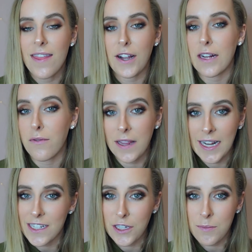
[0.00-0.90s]
and they're going to
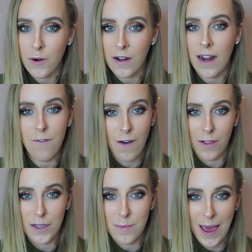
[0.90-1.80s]
relate to you more and
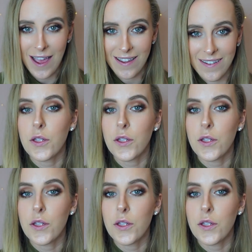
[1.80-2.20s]
follow you back.